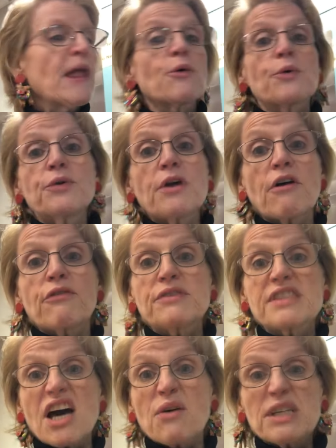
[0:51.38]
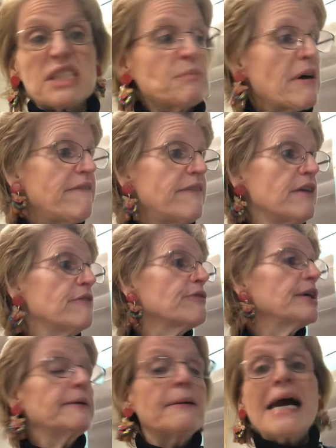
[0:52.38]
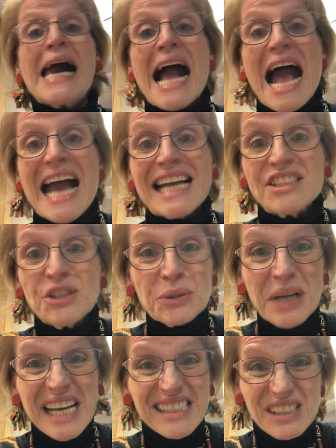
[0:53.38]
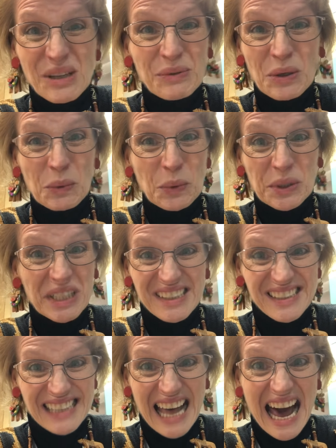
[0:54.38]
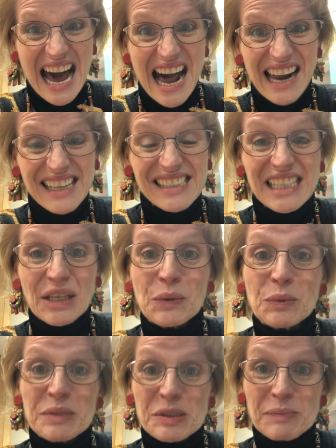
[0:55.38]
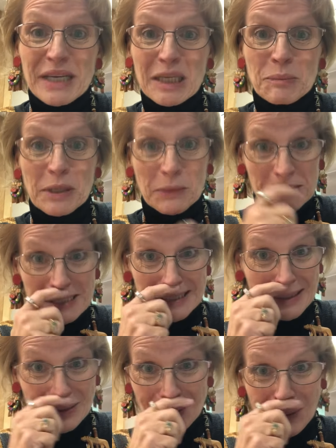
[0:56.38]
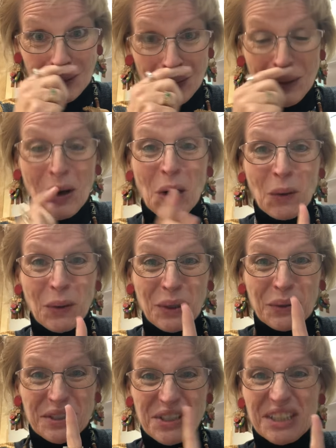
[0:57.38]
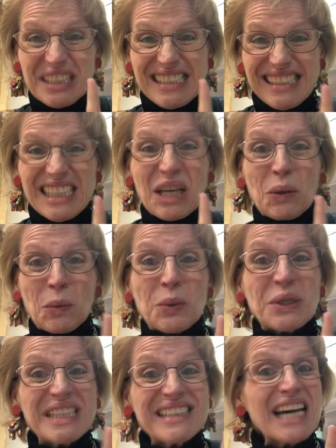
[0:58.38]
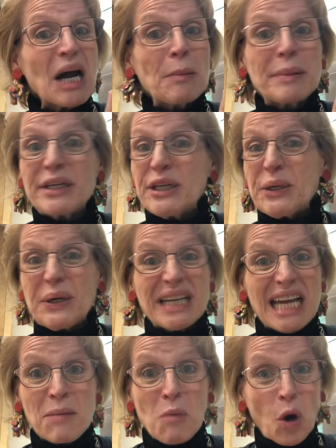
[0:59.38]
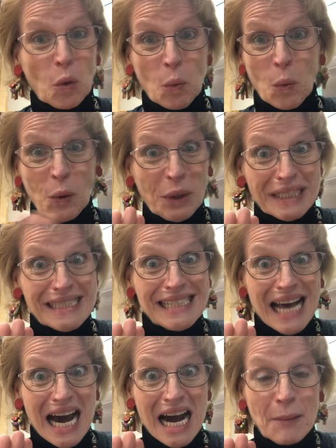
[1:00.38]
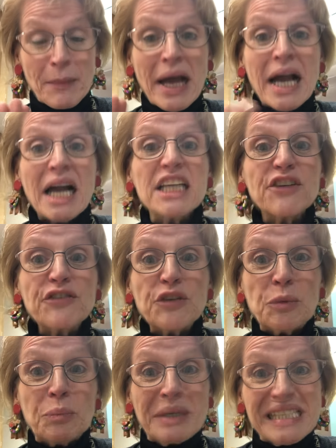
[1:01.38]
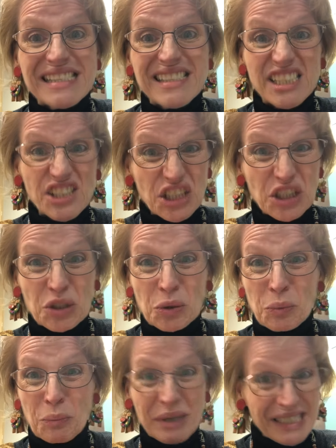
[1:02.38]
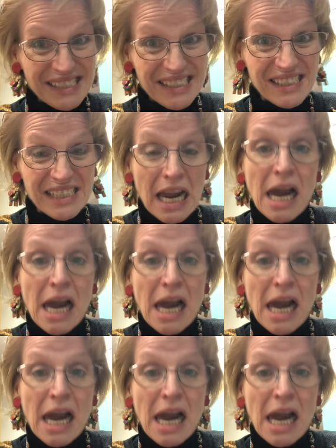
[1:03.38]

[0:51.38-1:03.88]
Rudolph was always my favorite. And you guys don't know what it's like. See, when Miss Becky B was a little girl, we only got to see it one time a year. It came on one time. And if you missed it, you missed it.